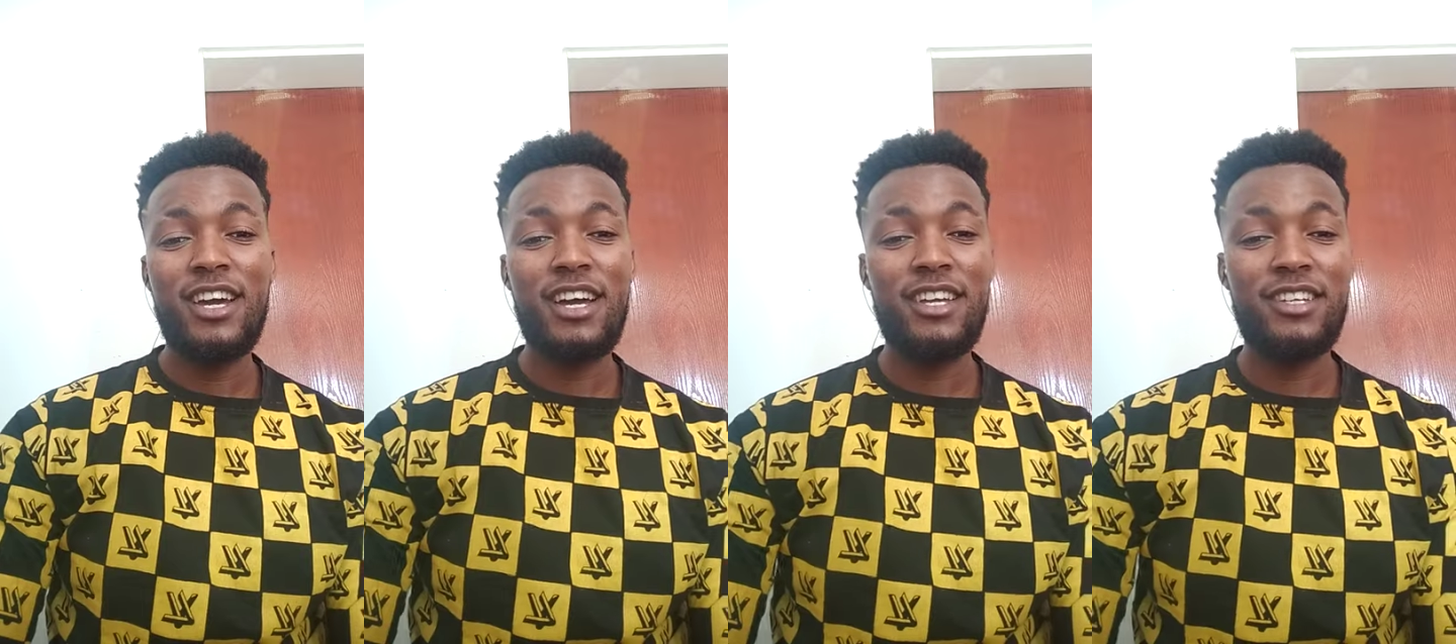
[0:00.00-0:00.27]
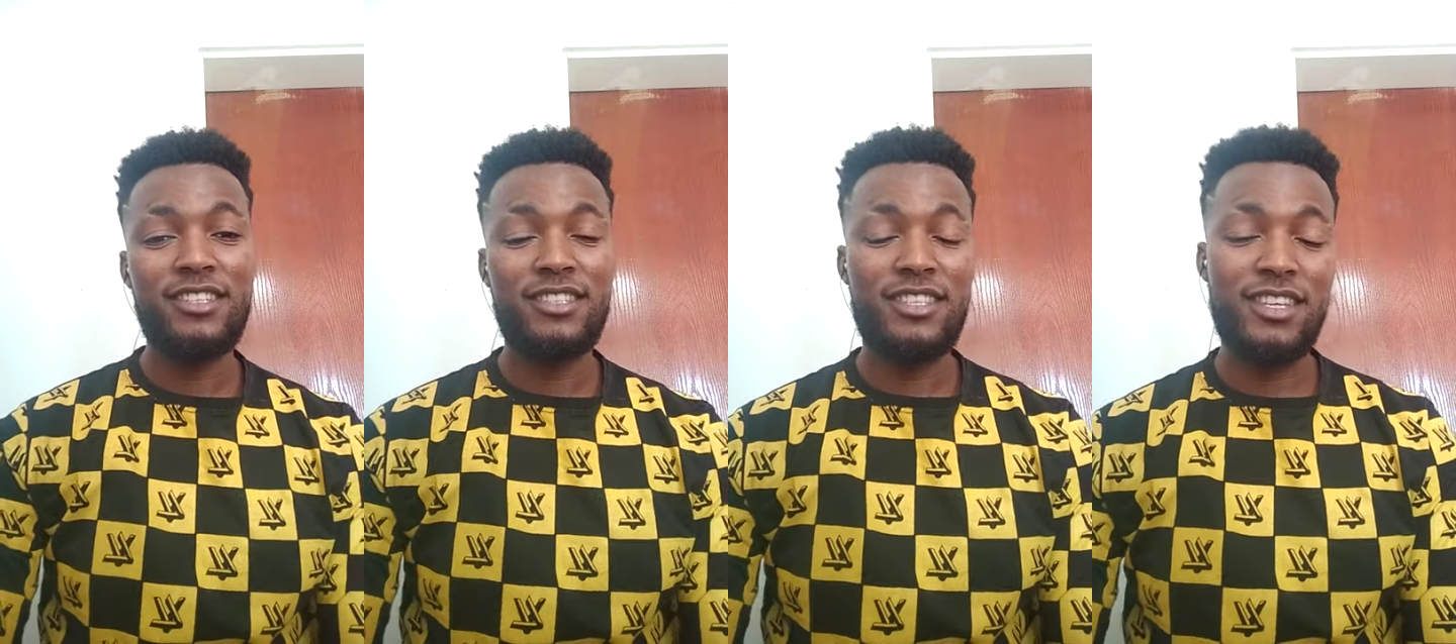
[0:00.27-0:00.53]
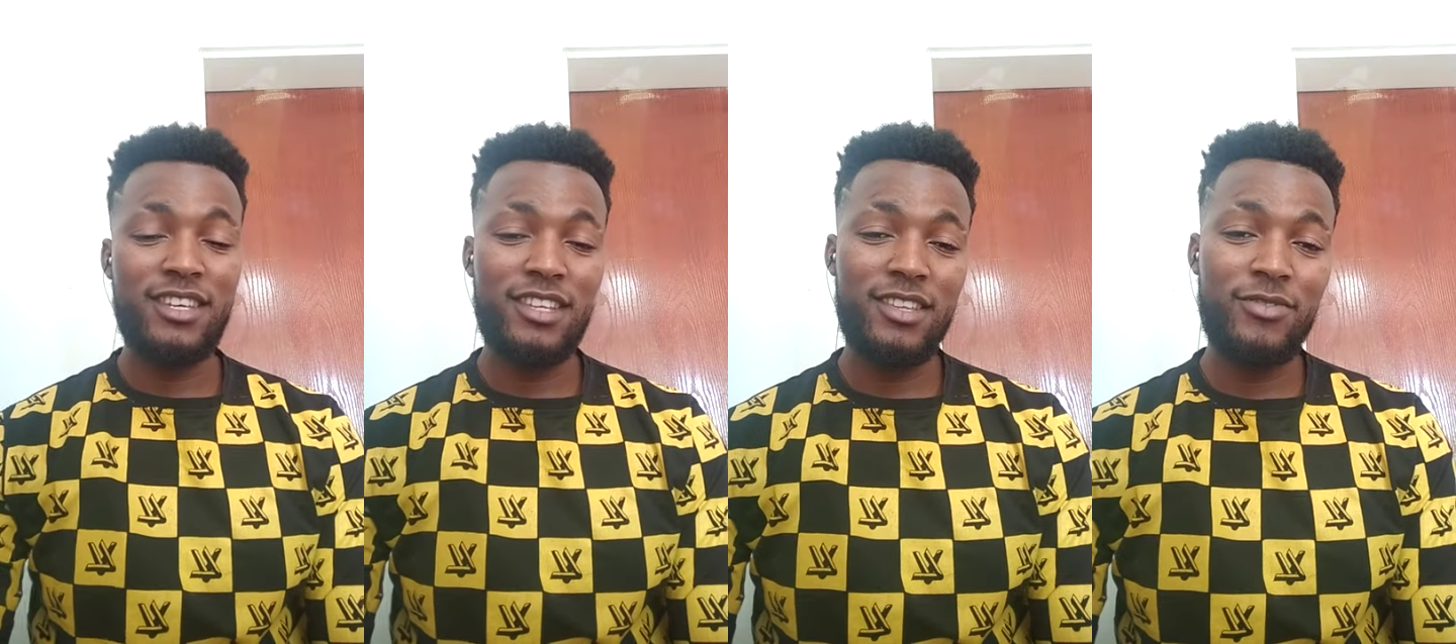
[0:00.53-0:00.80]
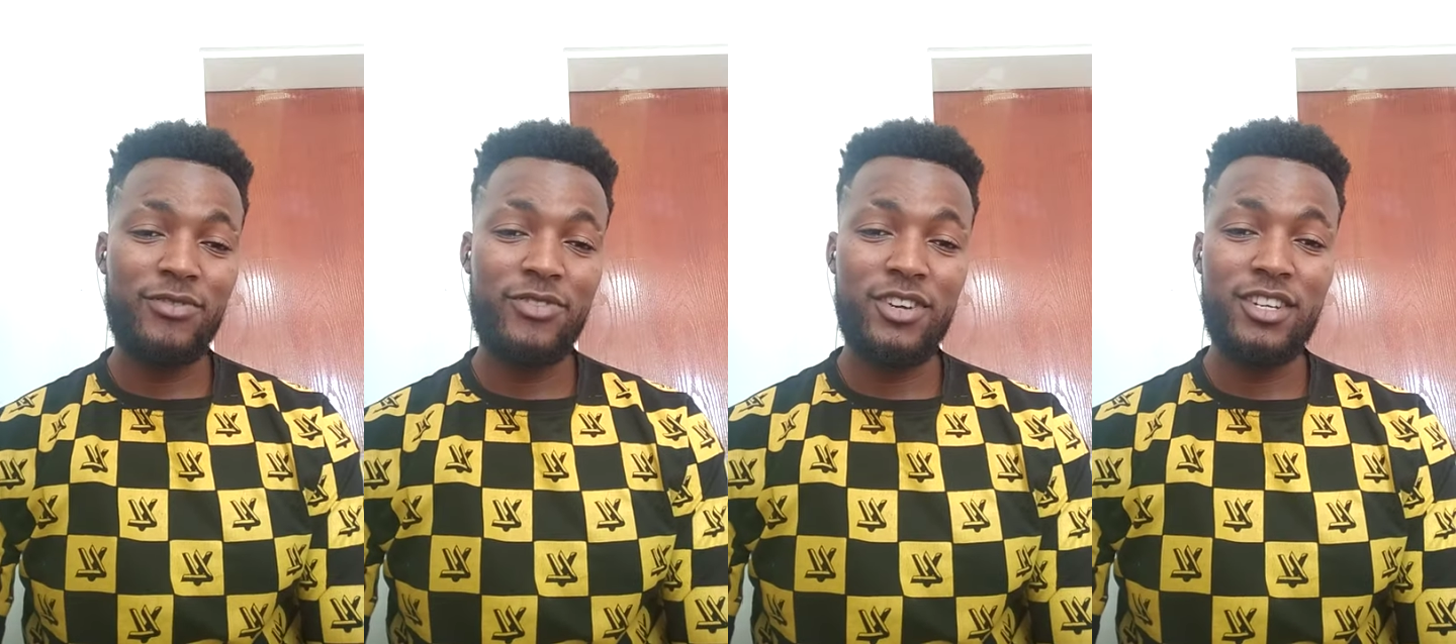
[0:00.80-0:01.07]
and
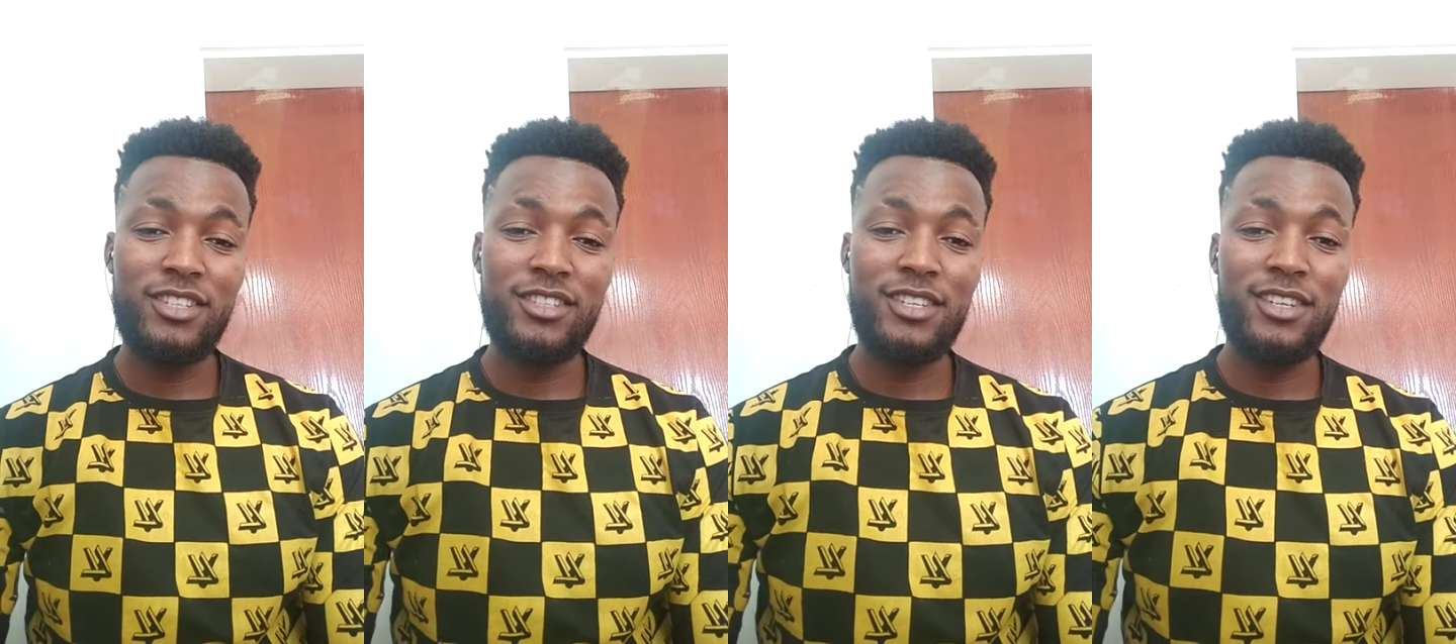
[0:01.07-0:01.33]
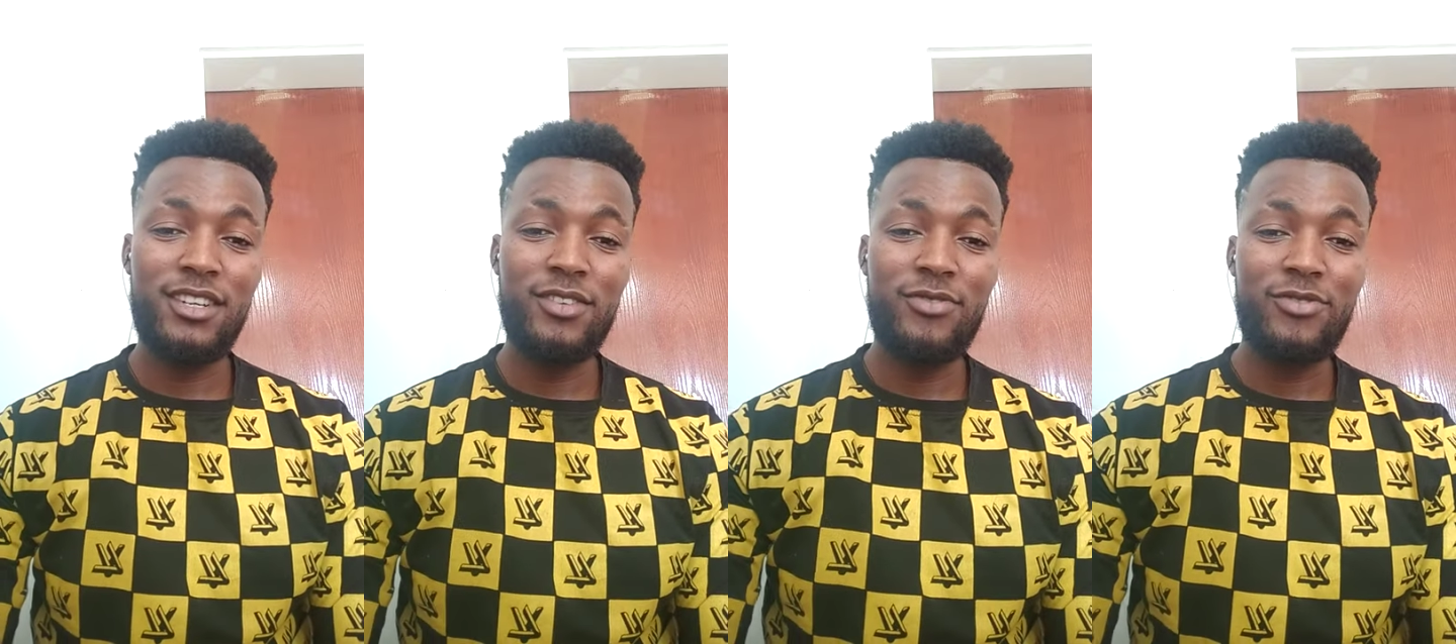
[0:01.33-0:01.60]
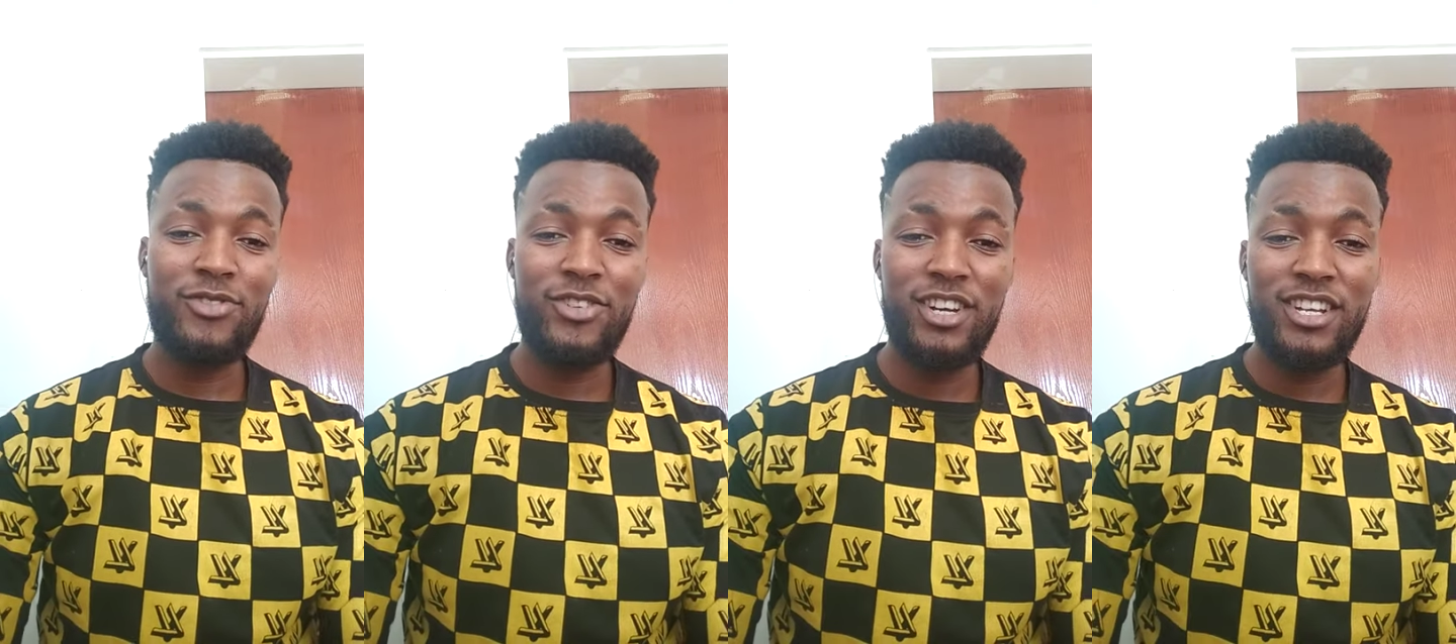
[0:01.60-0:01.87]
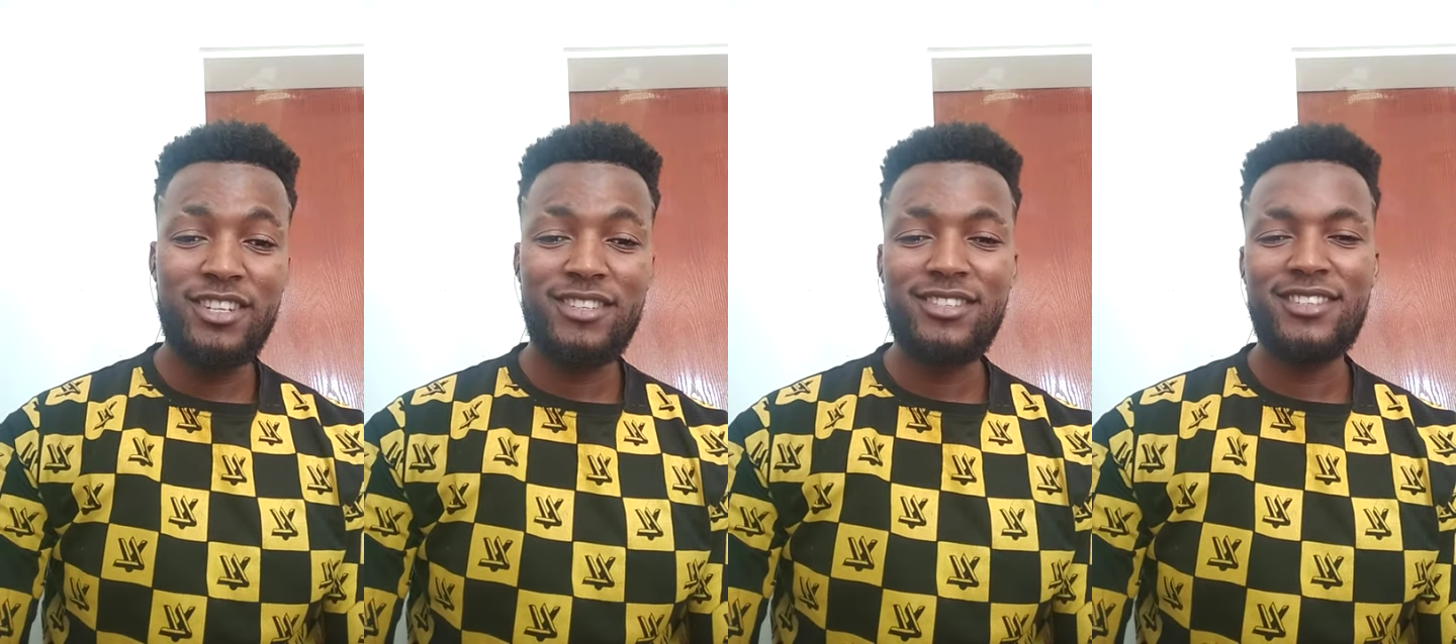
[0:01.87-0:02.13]
tell a
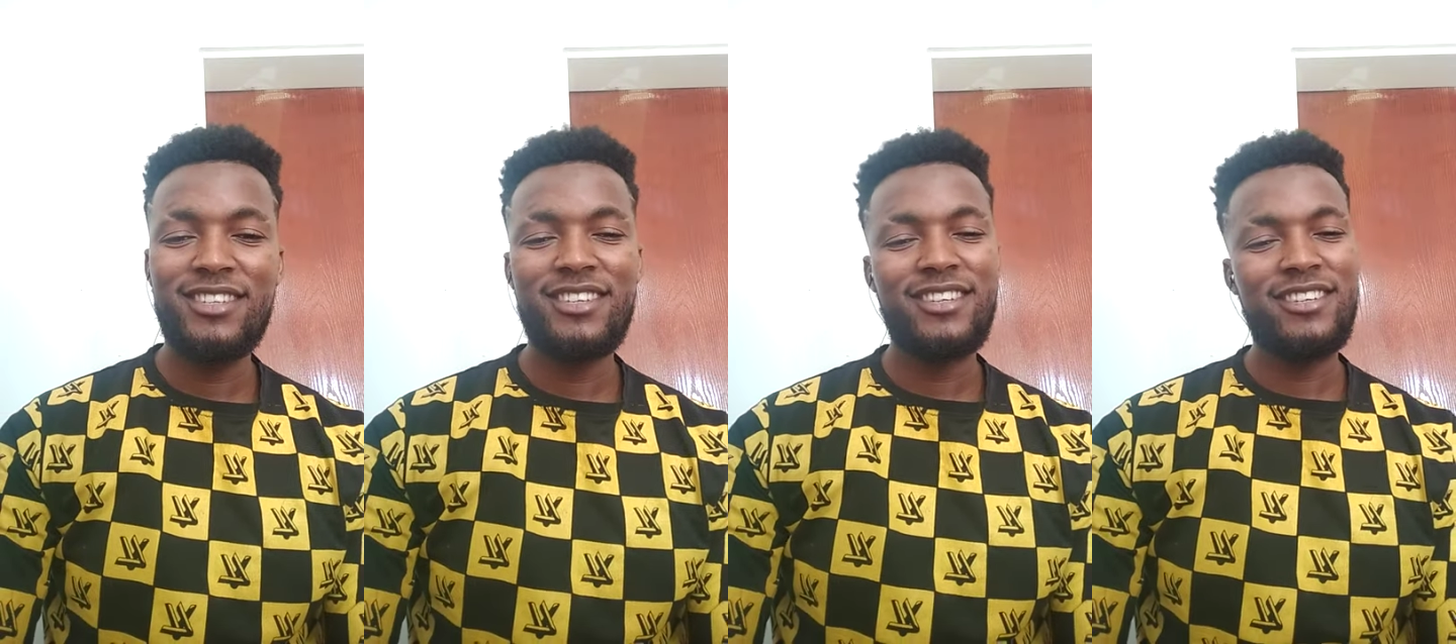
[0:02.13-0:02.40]
friend,